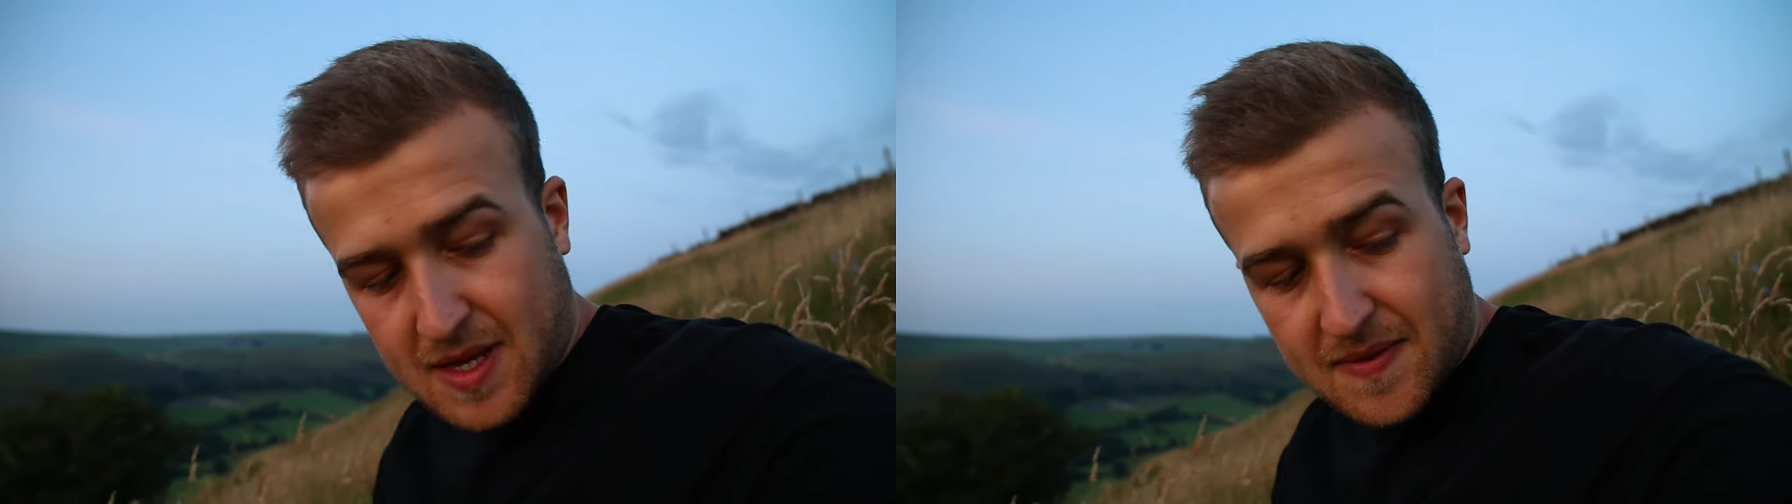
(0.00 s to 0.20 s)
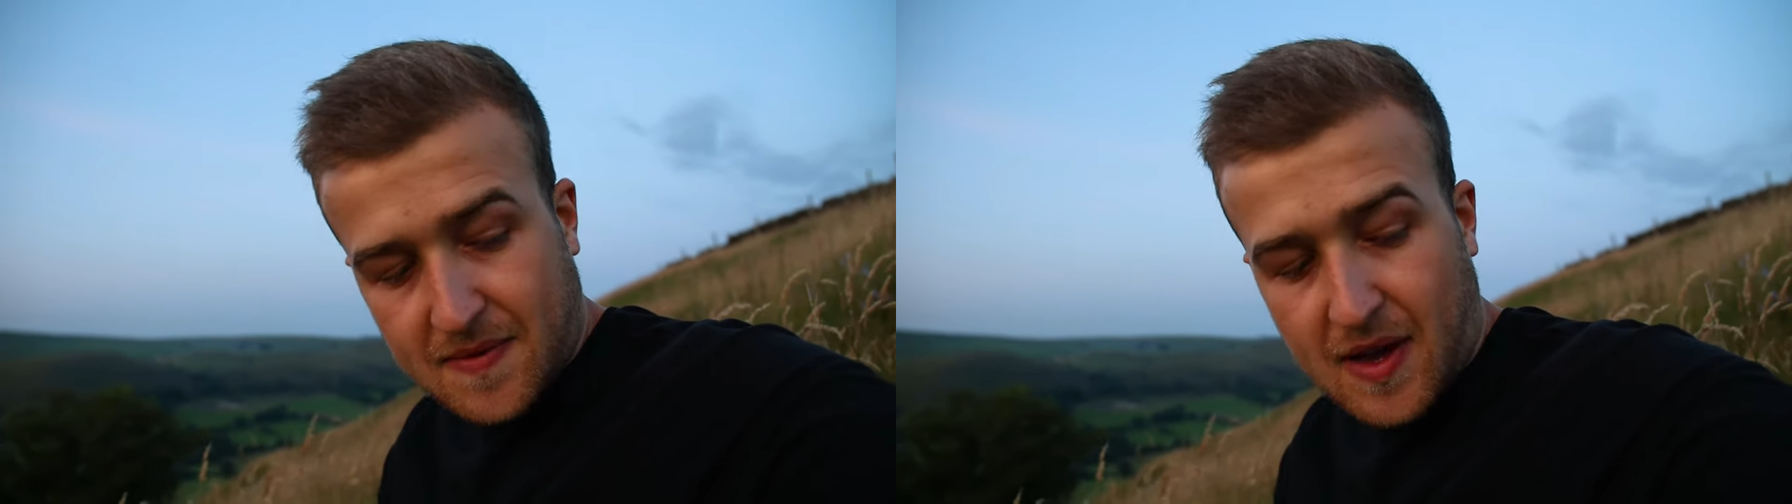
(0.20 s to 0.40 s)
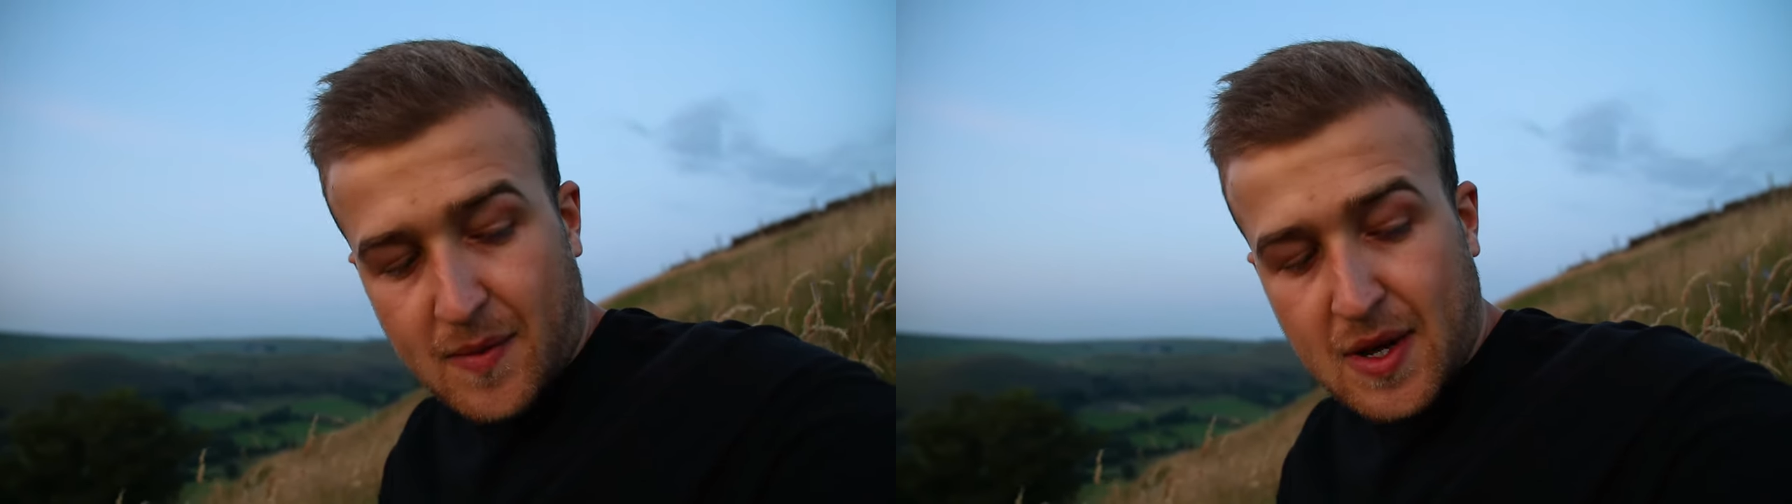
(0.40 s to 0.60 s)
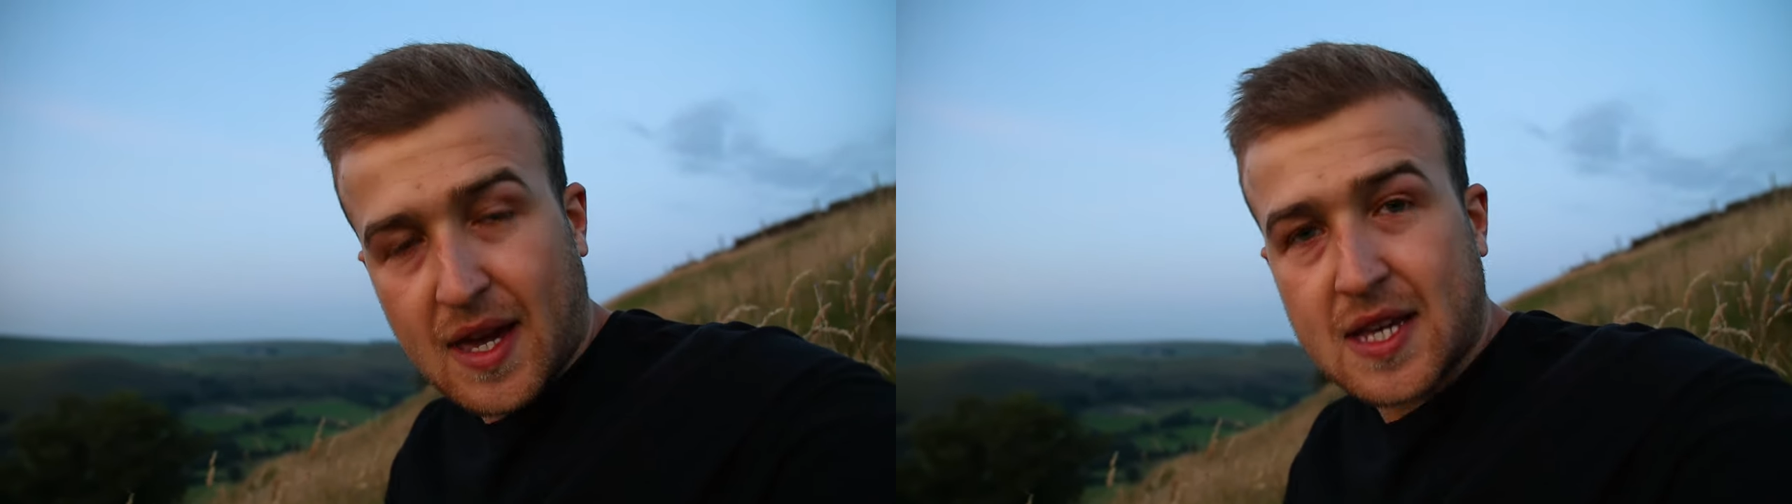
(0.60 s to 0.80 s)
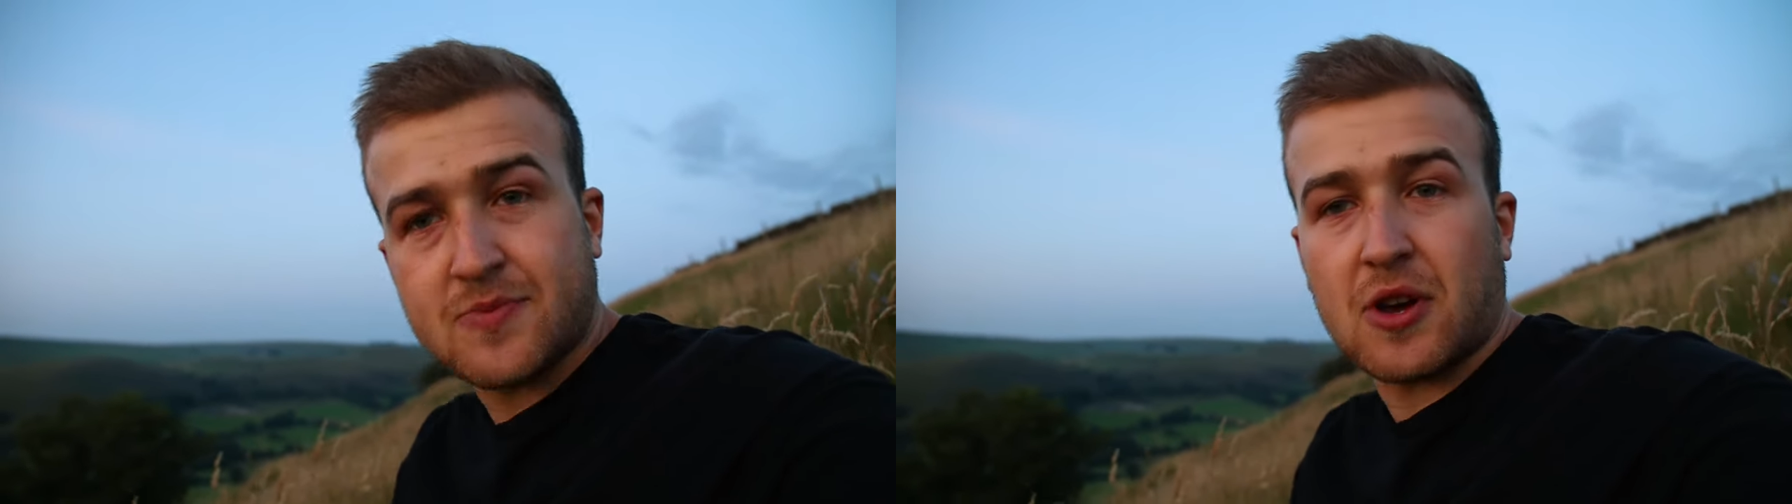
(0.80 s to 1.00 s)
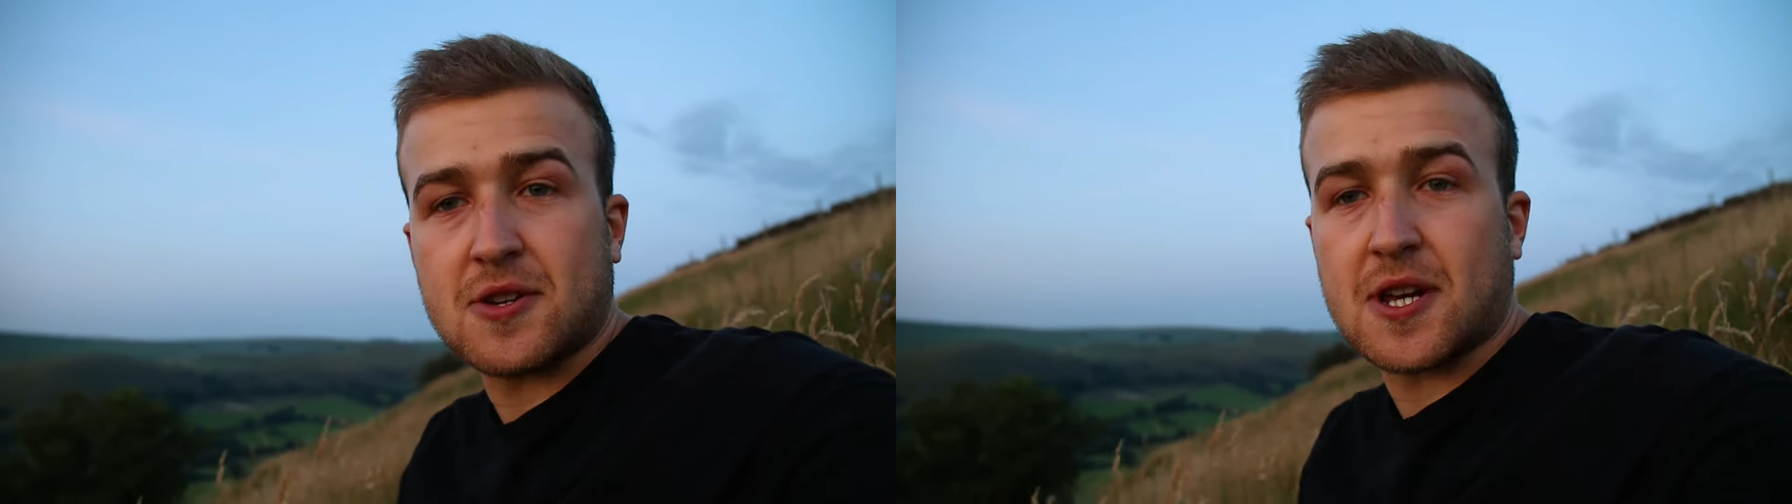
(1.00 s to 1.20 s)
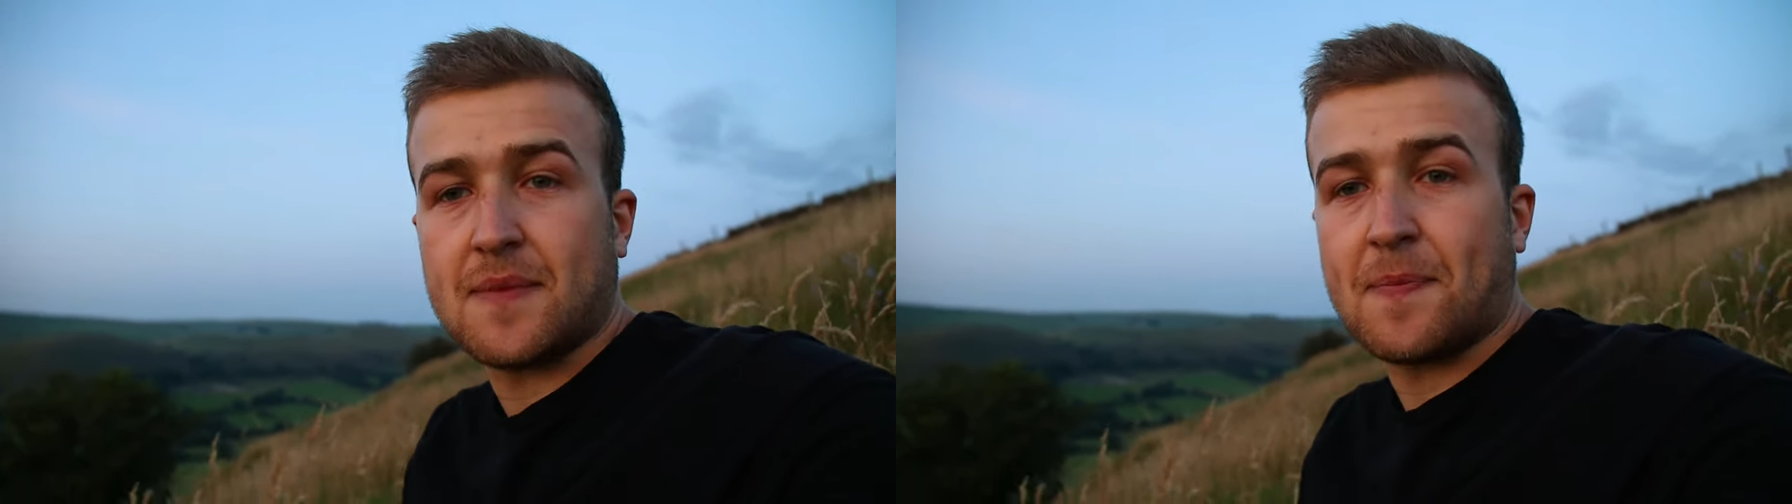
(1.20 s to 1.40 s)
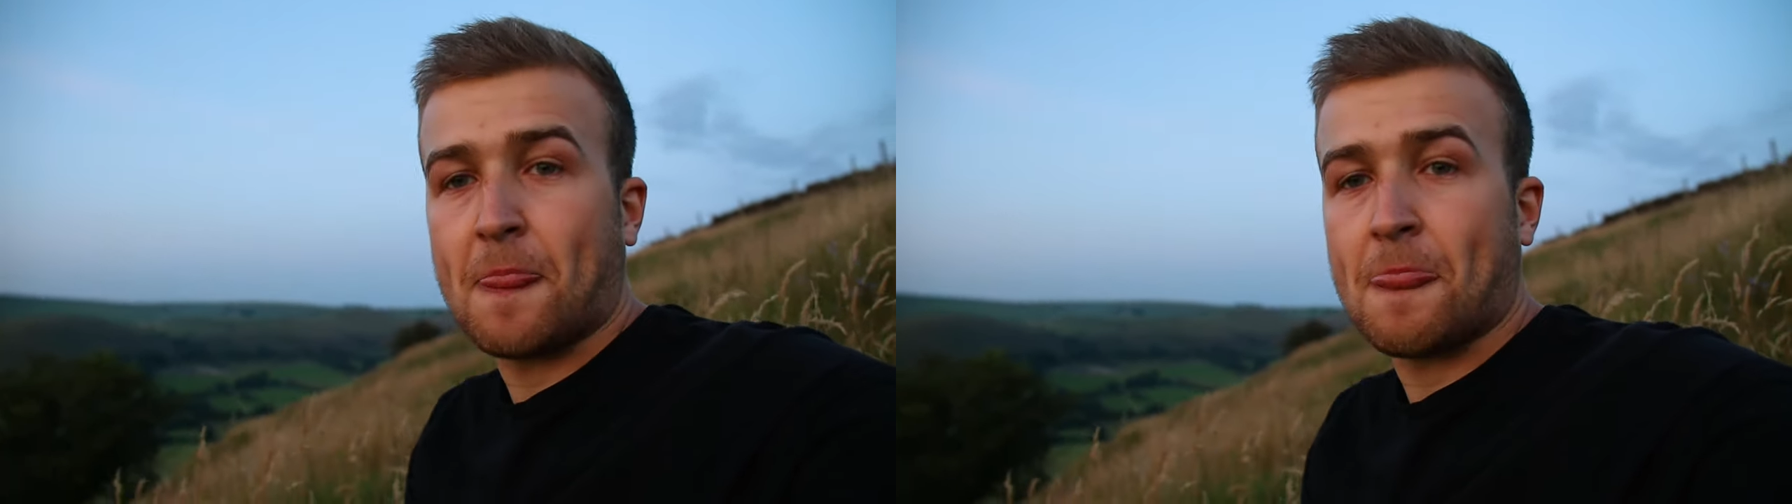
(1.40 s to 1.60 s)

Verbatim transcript: last five minute exposure,